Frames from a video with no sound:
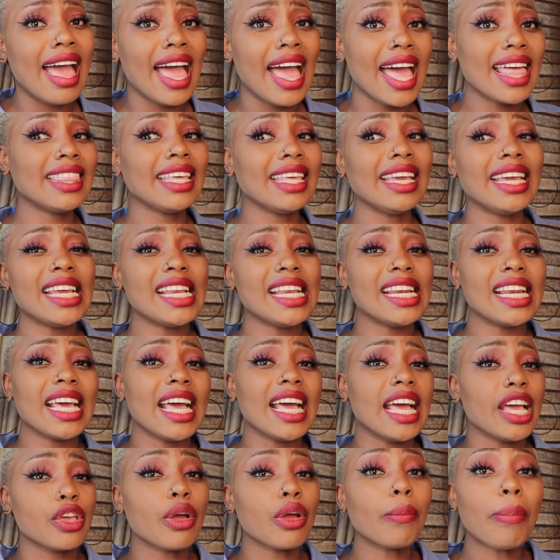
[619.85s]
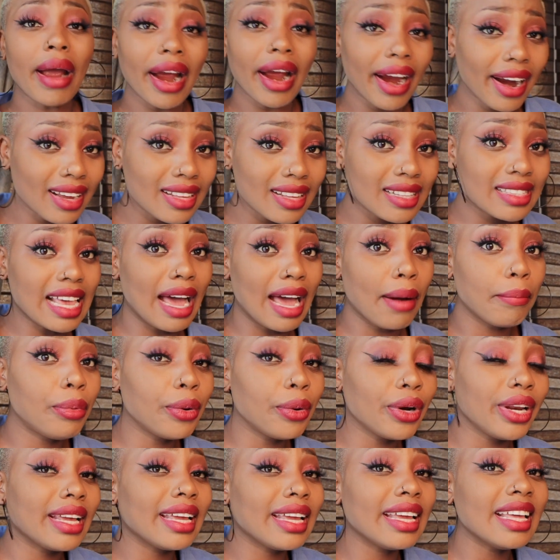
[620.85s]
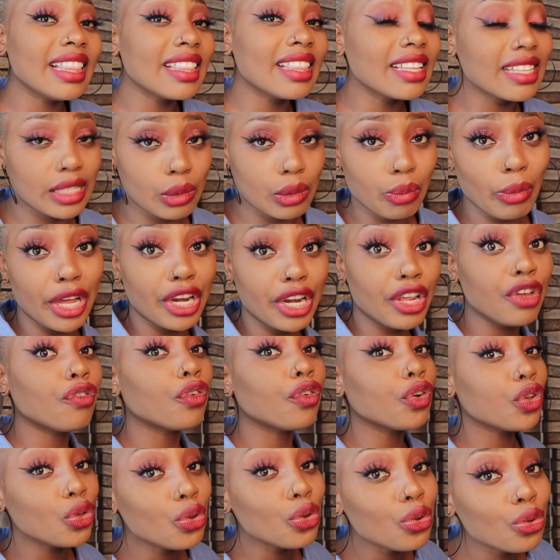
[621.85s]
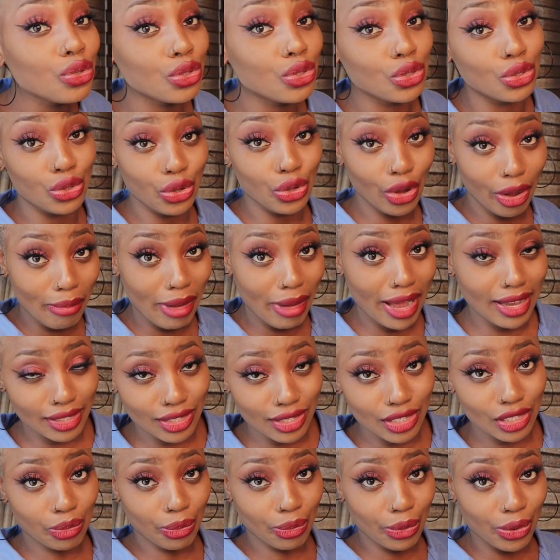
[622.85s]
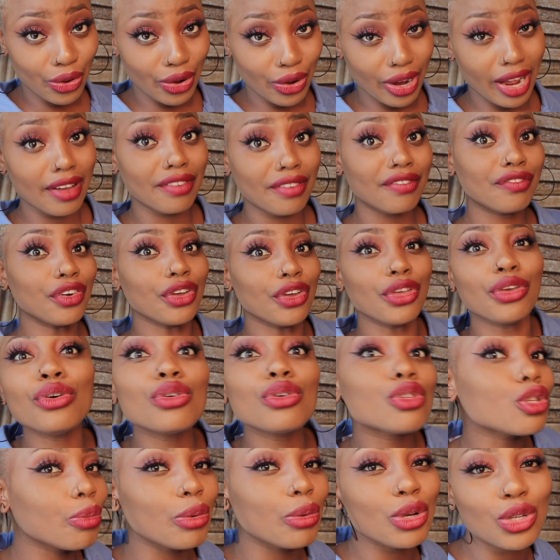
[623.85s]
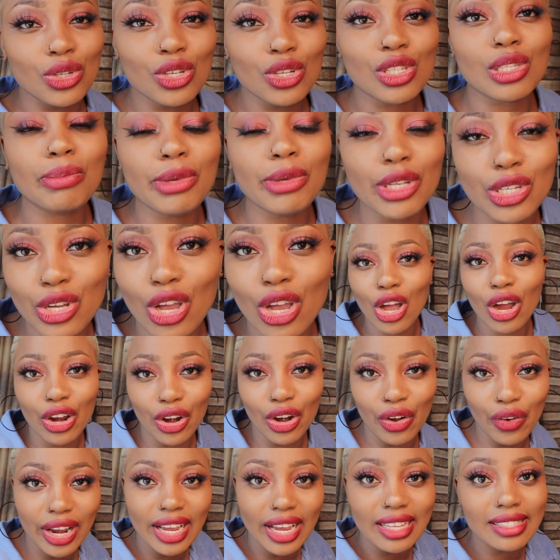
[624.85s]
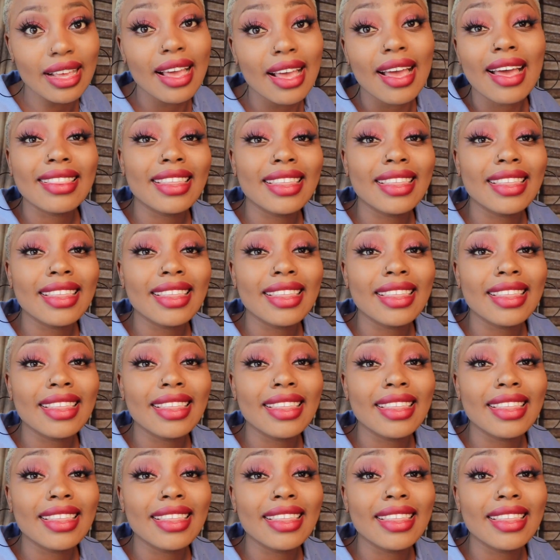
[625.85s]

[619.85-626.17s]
and then your parents are putting in this money for you to do your master's program, for you to produce mediocre grades.